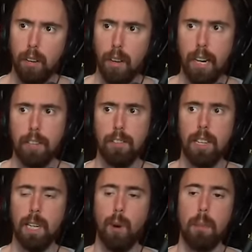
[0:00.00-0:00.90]
Like, I'd say
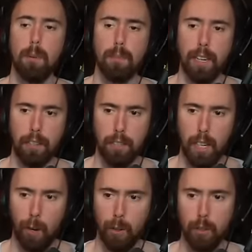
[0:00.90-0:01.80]
the Granblue Fantasy
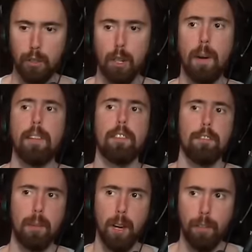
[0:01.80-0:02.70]
characters are about the
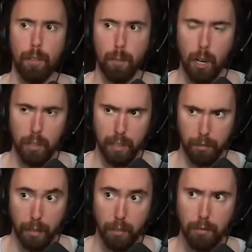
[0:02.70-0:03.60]
same level of quality
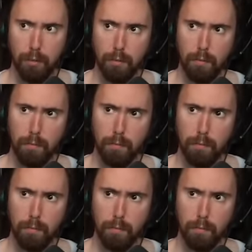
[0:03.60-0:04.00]
as this.